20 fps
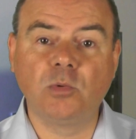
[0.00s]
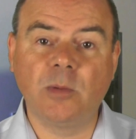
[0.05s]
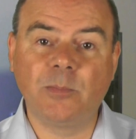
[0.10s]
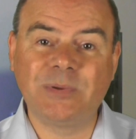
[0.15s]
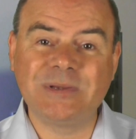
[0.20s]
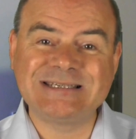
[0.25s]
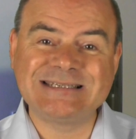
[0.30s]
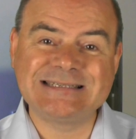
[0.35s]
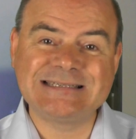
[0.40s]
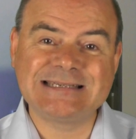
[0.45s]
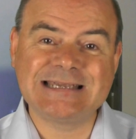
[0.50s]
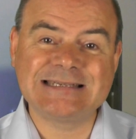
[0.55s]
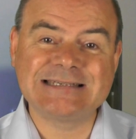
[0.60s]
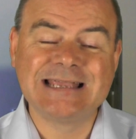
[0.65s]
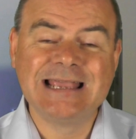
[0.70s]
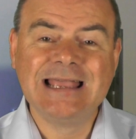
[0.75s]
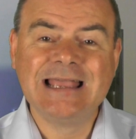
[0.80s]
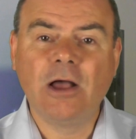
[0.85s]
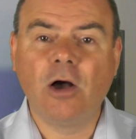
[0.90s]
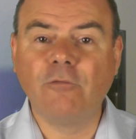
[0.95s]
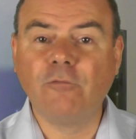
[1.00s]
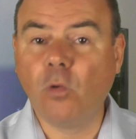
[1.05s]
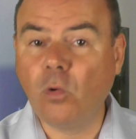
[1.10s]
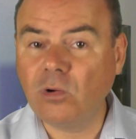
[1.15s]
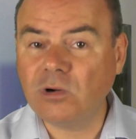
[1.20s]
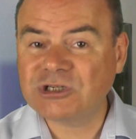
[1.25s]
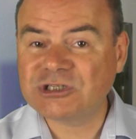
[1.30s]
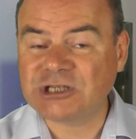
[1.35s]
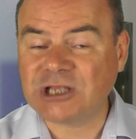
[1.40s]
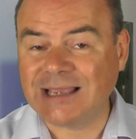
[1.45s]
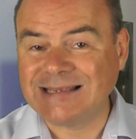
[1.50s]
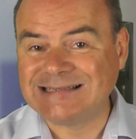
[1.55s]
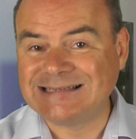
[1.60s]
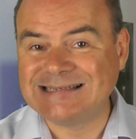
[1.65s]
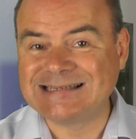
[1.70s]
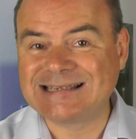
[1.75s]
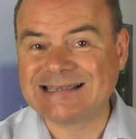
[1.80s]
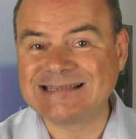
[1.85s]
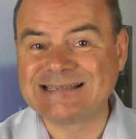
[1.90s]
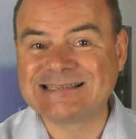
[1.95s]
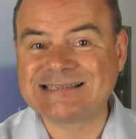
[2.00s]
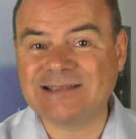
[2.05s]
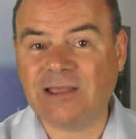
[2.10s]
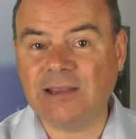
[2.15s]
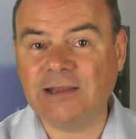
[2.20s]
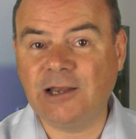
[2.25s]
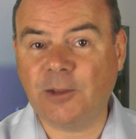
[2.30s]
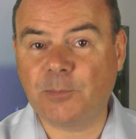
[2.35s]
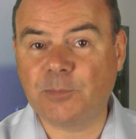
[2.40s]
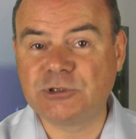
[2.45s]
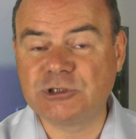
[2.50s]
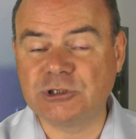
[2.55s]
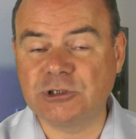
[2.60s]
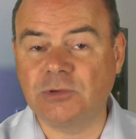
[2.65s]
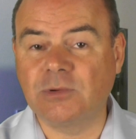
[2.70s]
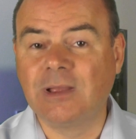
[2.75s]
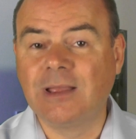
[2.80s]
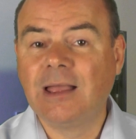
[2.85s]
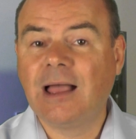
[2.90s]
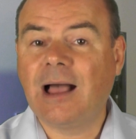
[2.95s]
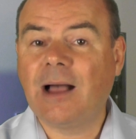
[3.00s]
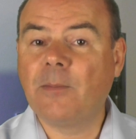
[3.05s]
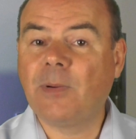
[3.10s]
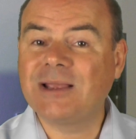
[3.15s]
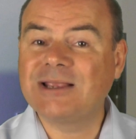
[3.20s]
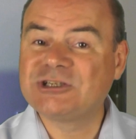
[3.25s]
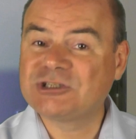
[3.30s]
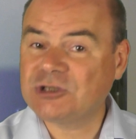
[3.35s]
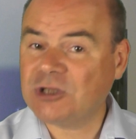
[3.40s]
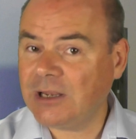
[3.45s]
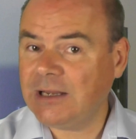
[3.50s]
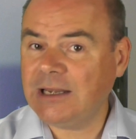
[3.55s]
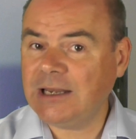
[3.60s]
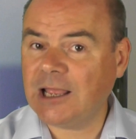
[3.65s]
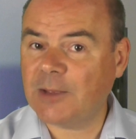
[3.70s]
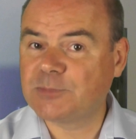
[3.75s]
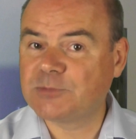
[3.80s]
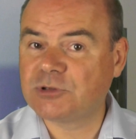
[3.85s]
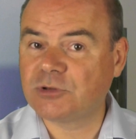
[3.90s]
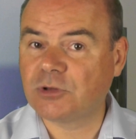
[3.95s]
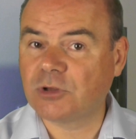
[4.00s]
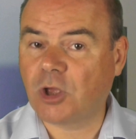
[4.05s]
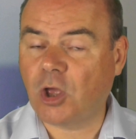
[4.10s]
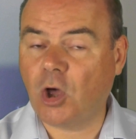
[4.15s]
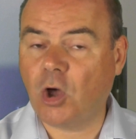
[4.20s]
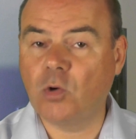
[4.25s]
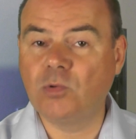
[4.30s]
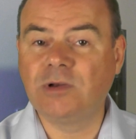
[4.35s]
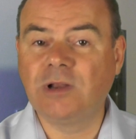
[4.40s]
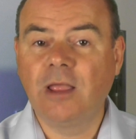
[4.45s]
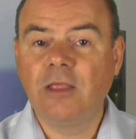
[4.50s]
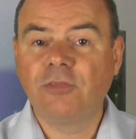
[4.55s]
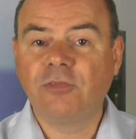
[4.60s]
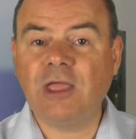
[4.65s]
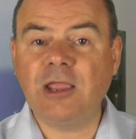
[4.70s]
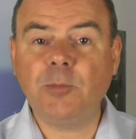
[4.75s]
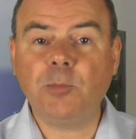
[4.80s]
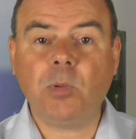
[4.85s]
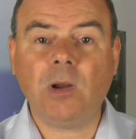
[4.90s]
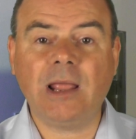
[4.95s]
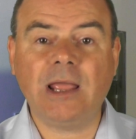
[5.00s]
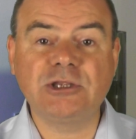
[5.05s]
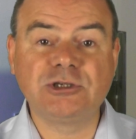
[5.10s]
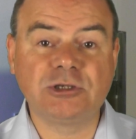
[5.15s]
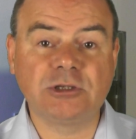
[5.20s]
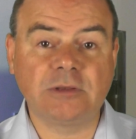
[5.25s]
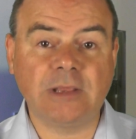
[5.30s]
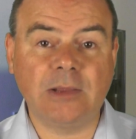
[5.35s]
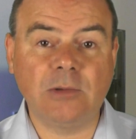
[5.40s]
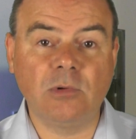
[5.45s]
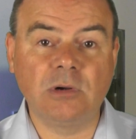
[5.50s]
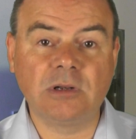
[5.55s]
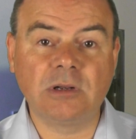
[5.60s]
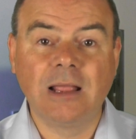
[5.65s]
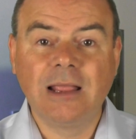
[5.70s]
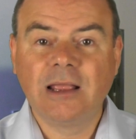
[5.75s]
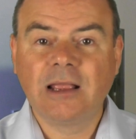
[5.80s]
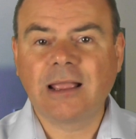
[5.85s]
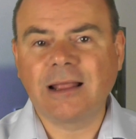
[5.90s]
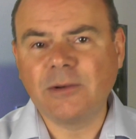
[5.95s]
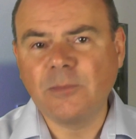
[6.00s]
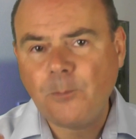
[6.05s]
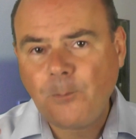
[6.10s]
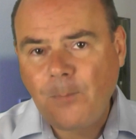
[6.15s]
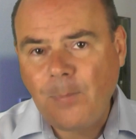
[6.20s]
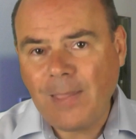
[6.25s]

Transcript: where businesses of all sizes can sign up to, and by signing up to the code, they pledge that they will kind of